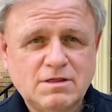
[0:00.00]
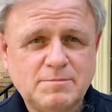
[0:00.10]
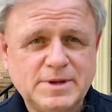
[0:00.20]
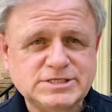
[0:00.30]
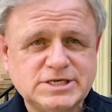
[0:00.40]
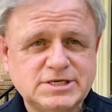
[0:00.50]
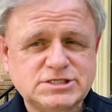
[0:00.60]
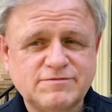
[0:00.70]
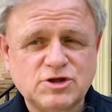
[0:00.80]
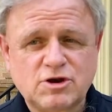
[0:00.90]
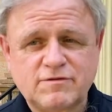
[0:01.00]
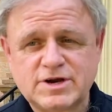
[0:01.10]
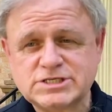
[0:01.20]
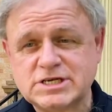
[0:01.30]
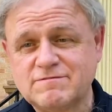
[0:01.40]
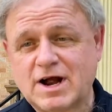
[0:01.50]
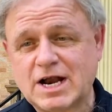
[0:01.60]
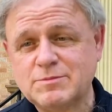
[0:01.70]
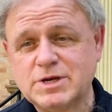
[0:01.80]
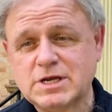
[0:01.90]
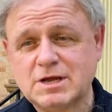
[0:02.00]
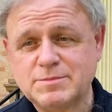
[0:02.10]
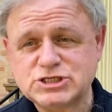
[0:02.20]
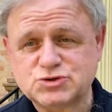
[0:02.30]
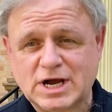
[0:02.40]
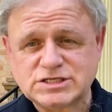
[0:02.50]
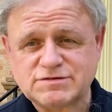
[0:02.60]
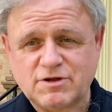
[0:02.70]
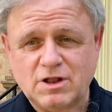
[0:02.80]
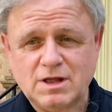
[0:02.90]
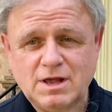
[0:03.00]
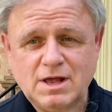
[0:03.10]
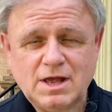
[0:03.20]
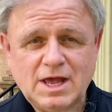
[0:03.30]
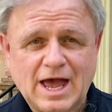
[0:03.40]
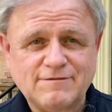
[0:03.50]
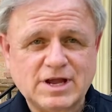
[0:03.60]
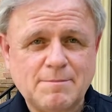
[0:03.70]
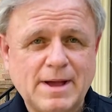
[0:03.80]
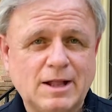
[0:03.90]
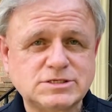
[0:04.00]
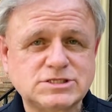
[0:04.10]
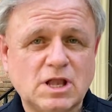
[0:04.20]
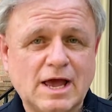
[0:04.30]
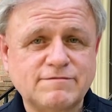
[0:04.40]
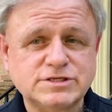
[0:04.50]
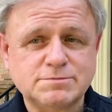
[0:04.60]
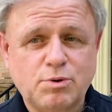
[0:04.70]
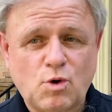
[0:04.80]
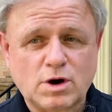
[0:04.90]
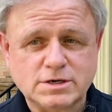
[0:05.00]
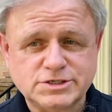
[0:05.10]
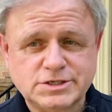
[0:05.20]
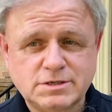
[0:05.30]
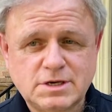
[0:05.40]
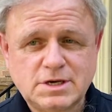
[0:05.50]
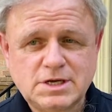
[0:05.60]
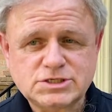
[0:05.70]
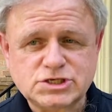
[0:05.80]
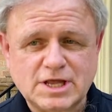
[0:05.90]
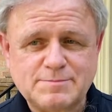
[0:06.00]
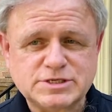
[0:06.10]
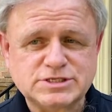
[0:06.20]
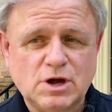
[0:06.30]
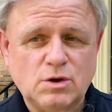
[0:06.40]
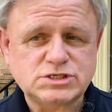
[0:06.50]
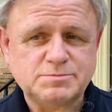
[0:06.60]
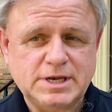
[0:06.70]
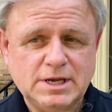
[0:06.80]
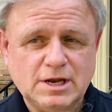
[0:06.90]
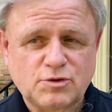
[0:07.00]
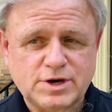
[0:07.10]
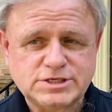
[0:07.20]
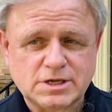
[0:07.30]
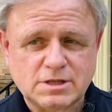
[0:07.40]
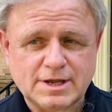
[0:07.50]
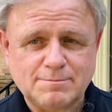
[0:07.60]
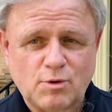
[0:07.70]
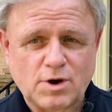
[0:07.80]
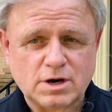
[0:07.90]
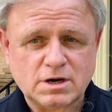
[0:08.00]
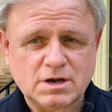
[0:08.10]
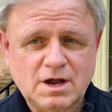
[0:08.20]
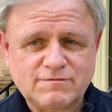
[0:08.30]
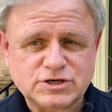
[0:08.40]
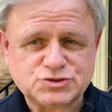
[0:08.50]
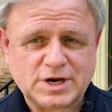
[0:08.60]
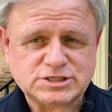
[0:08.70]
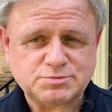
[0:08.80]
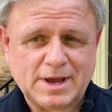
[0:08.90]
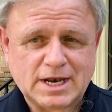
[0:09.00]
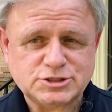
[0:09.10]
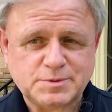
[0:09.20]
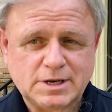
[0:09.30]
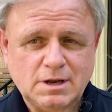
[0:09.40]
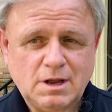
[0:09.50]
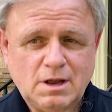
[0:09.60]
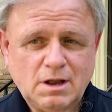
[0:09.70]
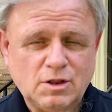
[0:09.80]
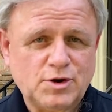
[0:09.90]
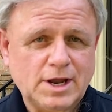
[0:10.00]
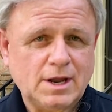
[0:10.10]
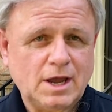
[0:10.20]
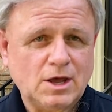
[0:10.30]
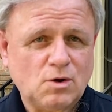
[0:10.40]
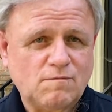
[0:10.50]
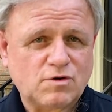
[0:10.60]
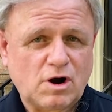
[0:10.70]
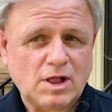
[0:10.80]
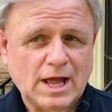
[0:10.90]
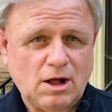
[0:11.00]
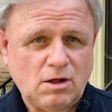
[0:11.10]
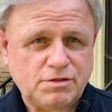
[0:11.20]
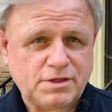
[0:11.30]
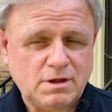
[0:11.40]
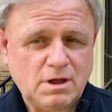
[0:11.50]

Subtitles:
The busyness of a university environment can be stressful. Having a balanced life is important. Sleep is known to be increasingly important for stress management, learning, and overall health.